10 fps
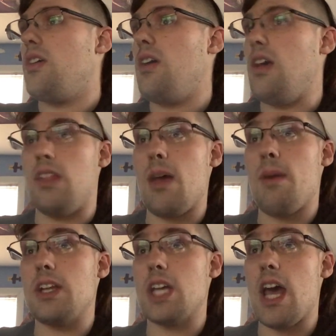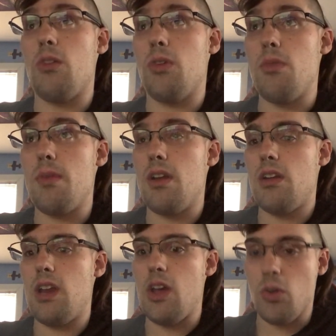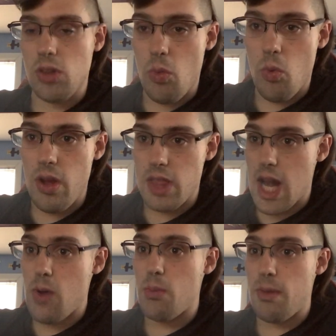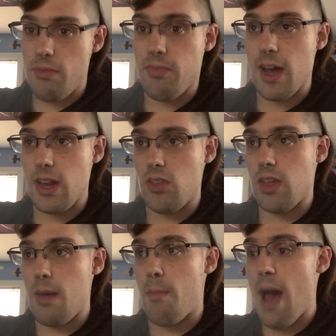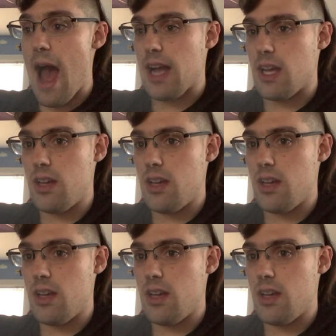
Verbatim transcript: And then my channel would have been the only one that I would be fighting to get back.